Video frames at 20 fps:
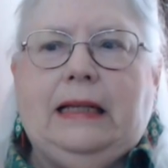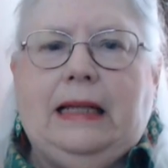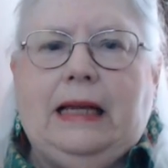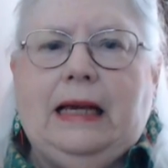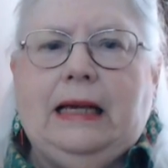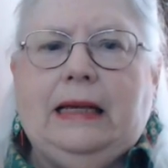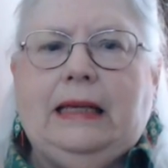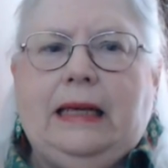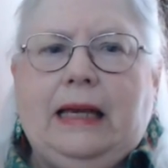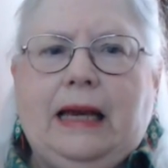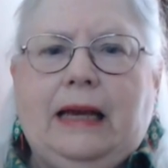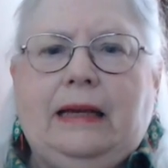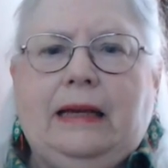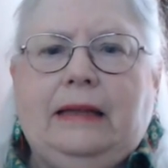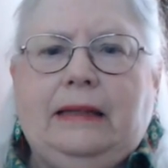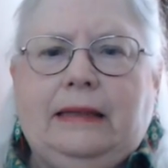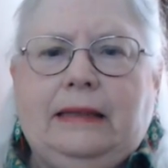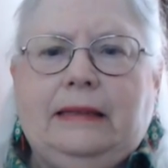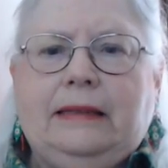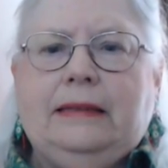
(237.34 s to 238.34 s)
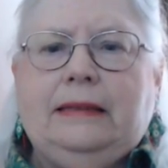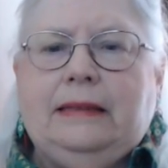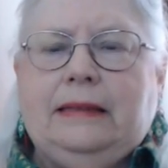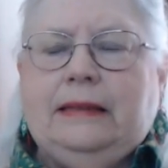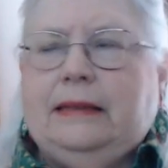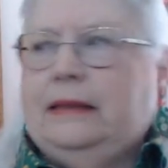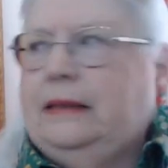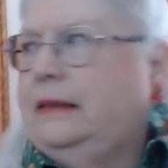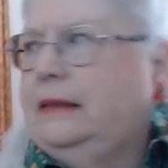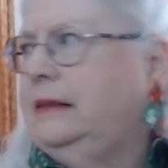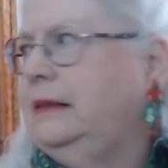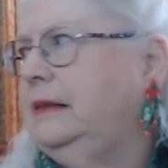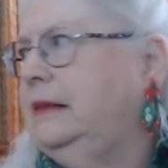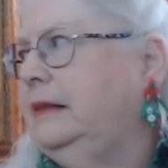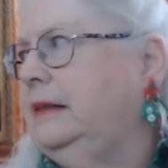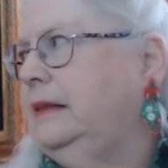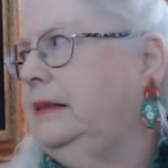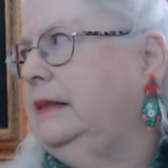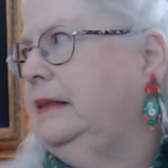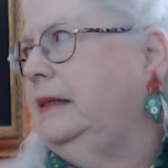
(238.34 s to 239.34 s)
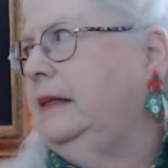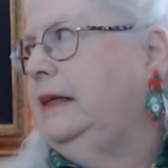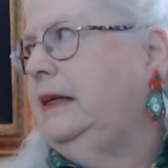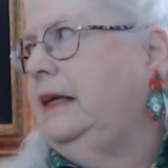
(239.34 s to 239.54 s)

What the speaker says: 5 o'clock, I think, on Sundays. So,